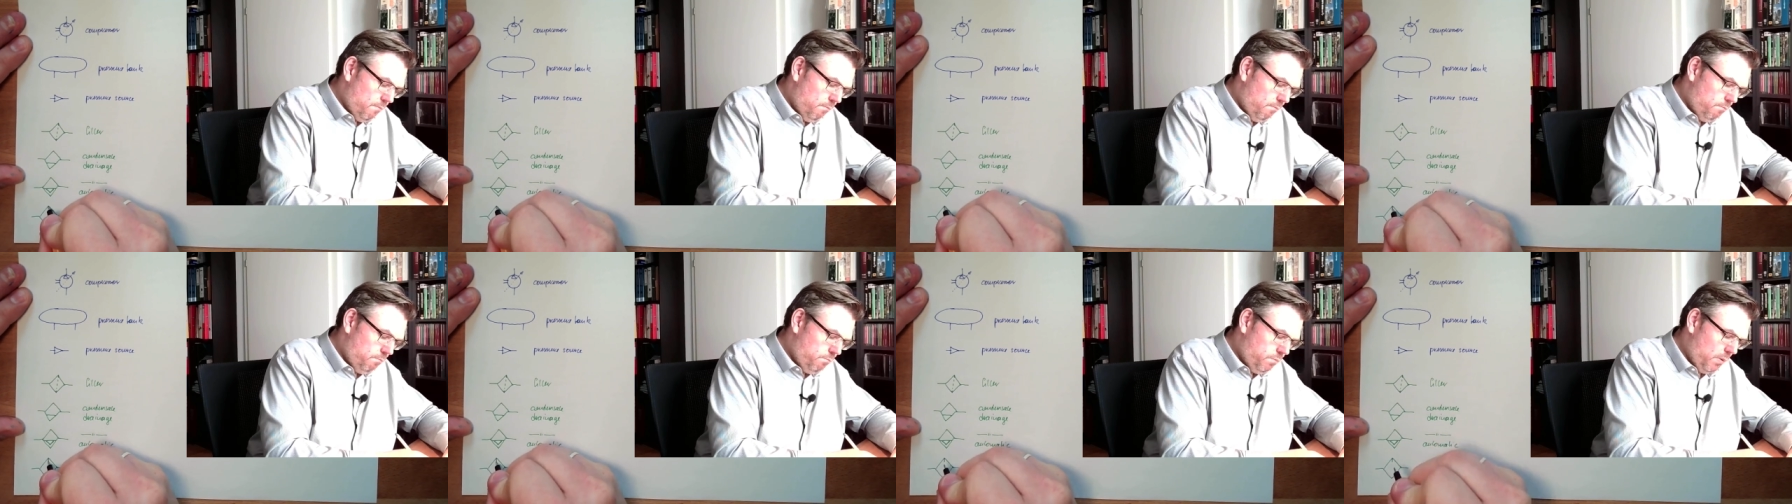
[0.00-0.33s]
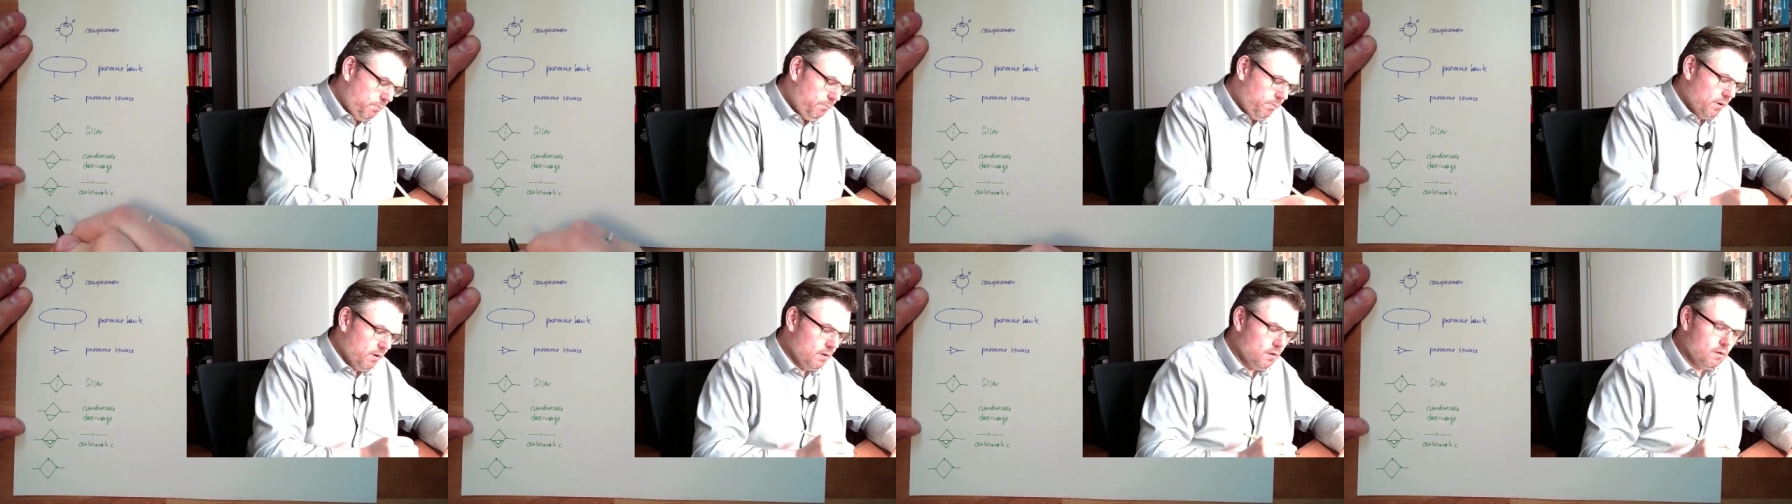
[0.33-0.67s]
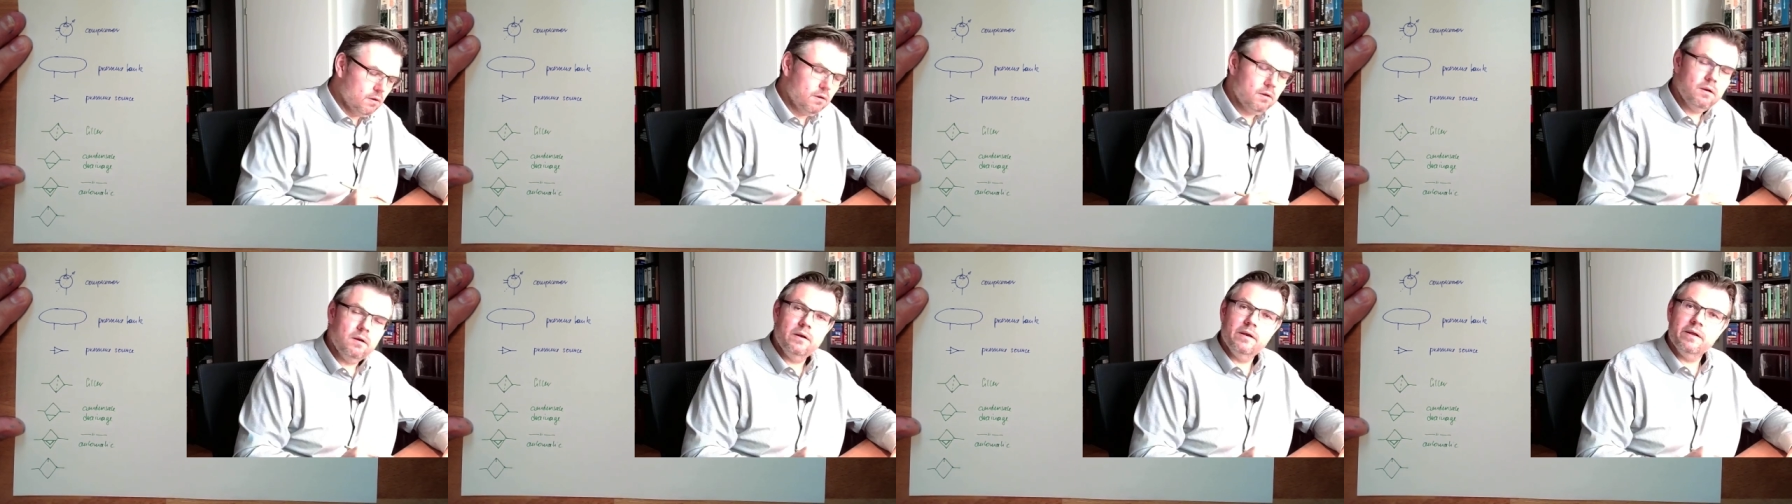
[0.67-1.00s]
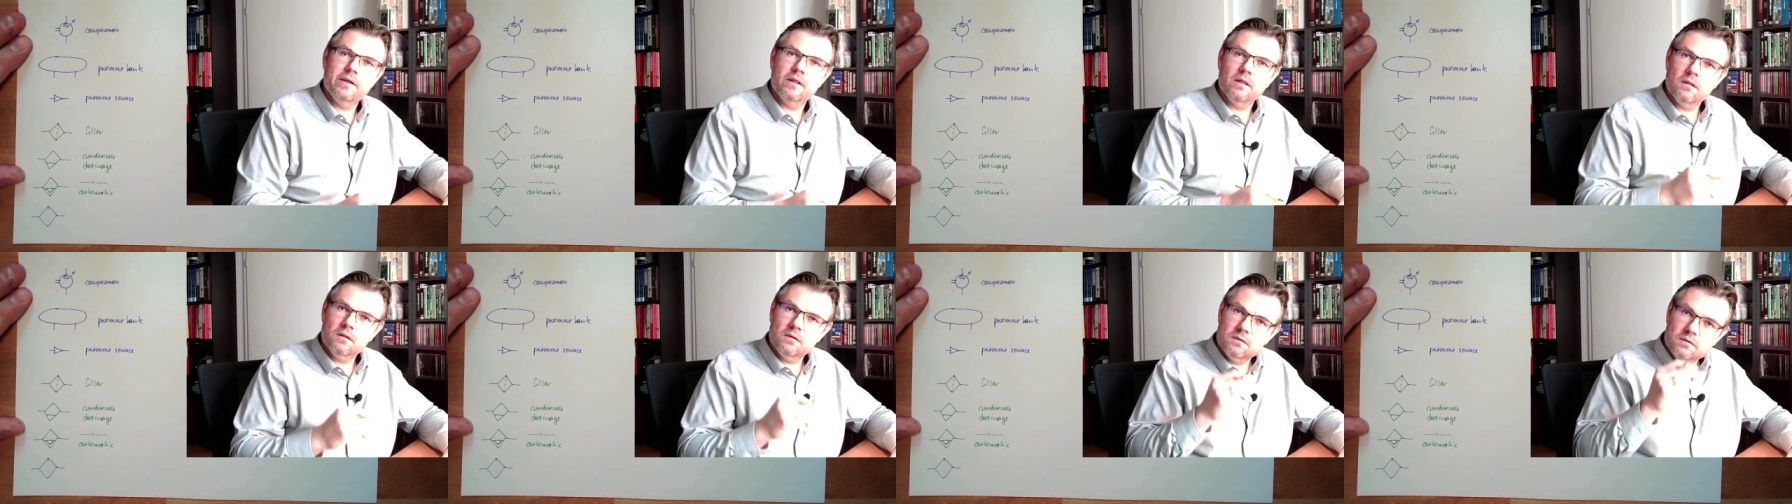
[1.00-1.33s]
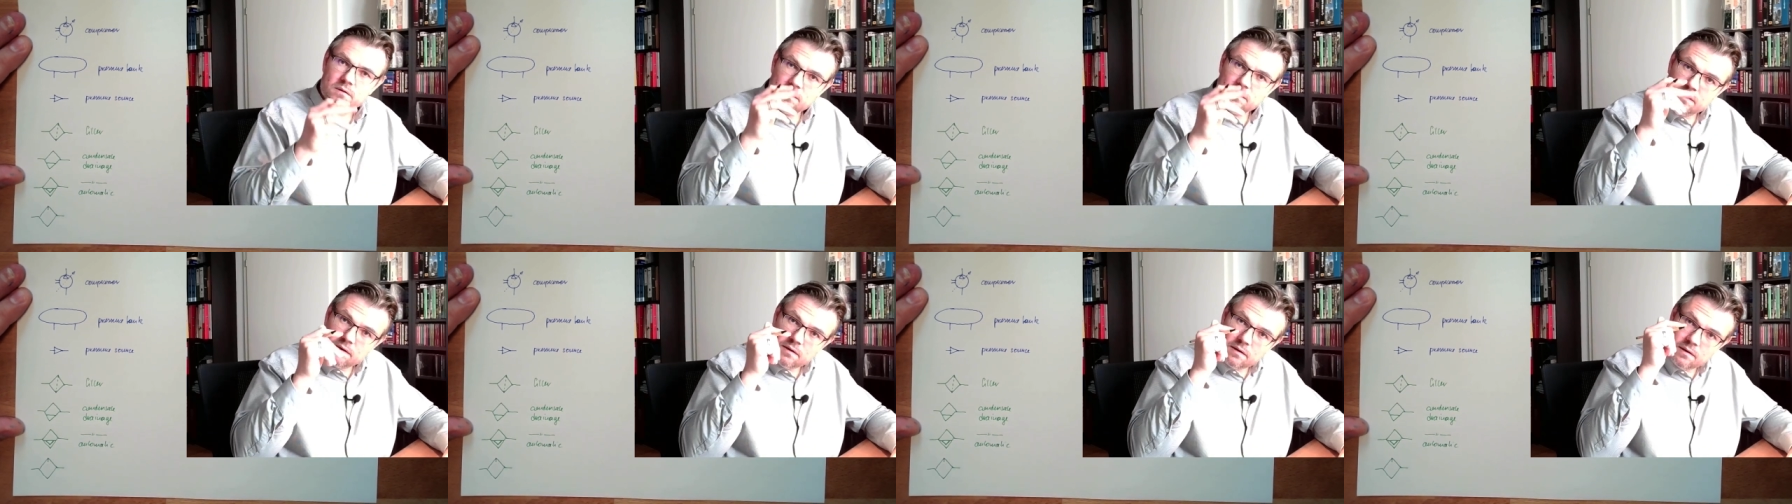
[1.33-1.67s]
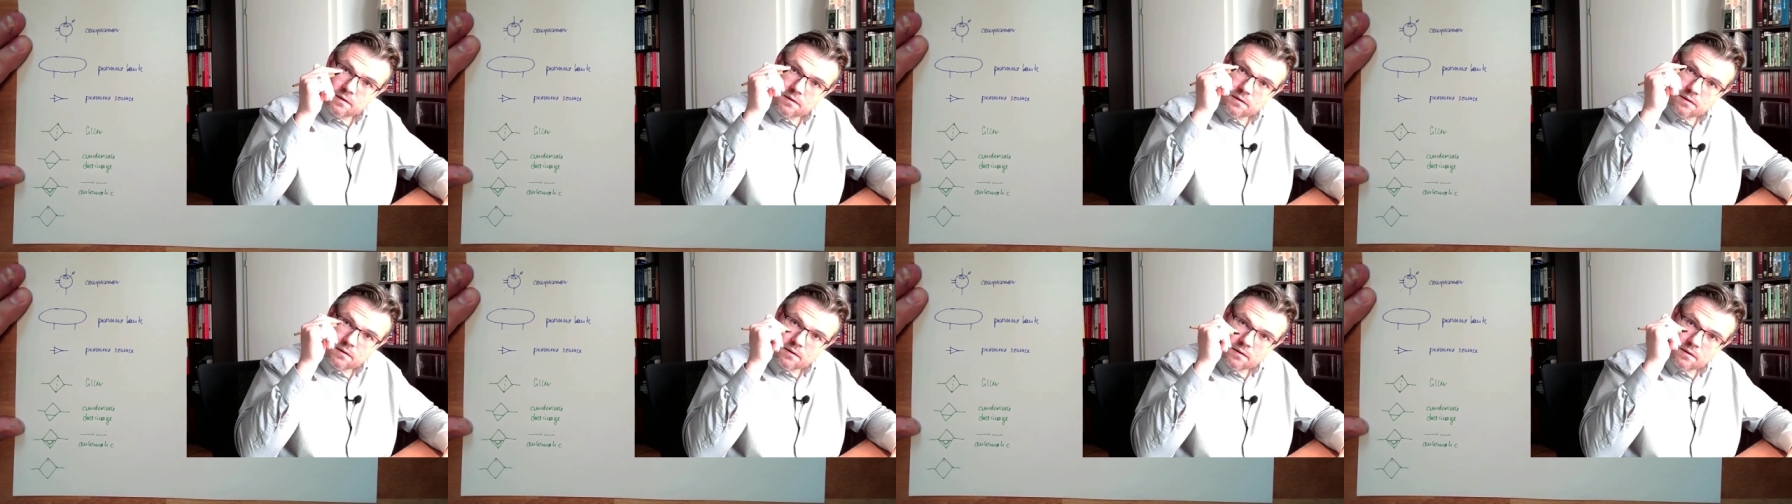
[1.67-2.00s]
poop, little
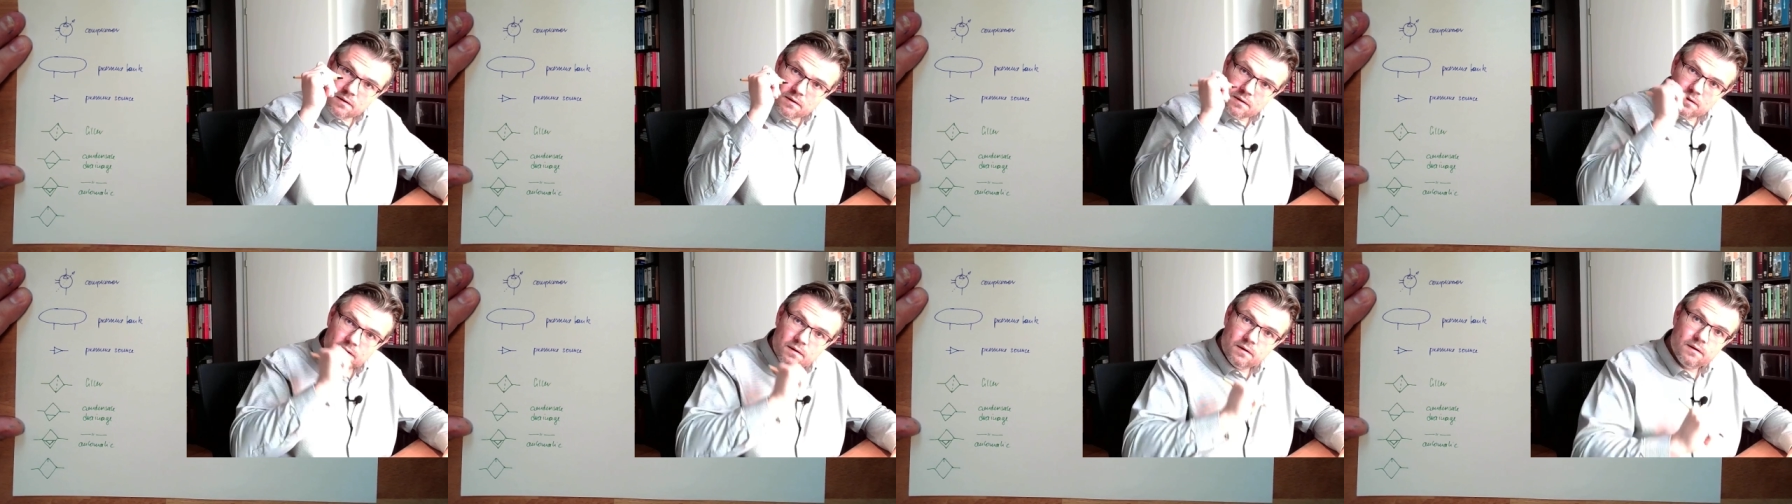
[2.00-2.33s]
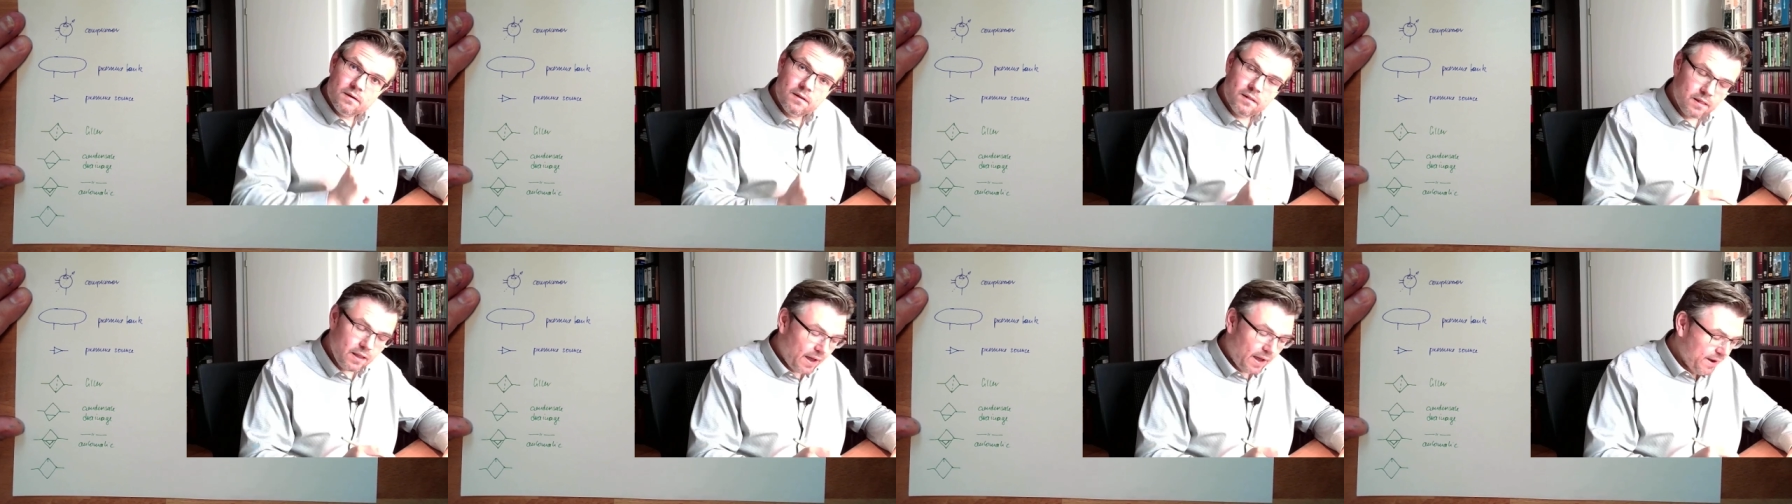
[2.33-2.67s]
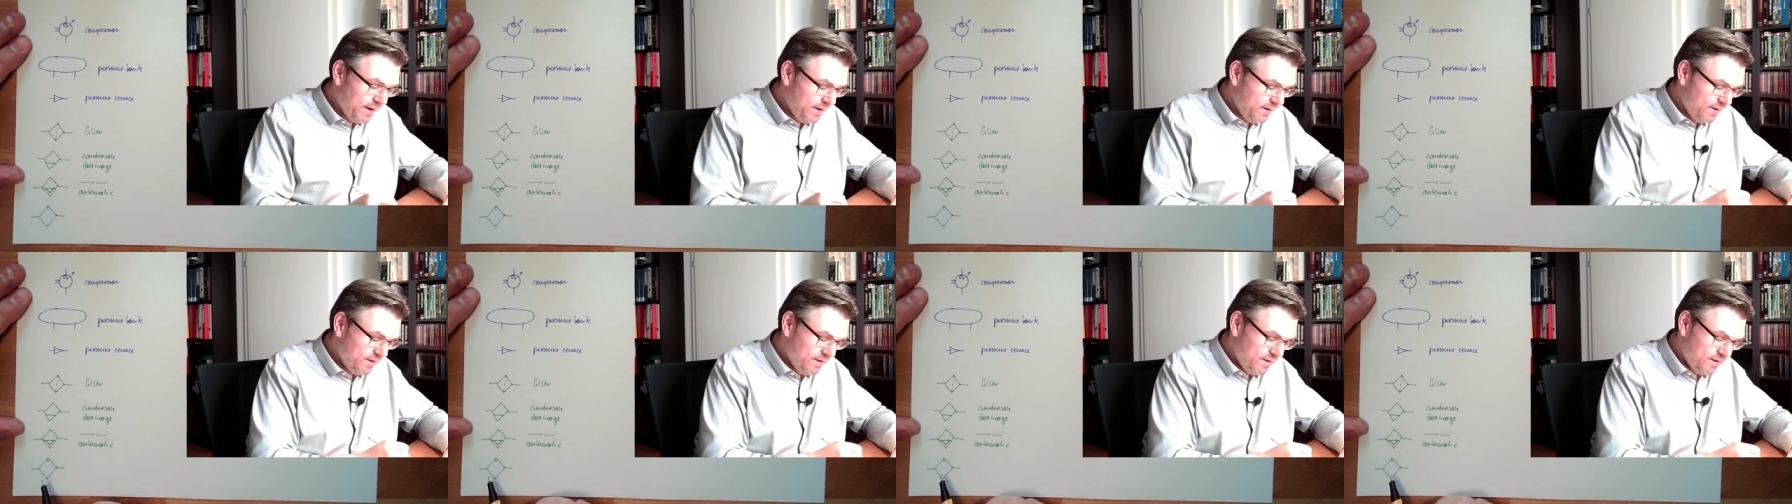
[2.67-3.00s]
line.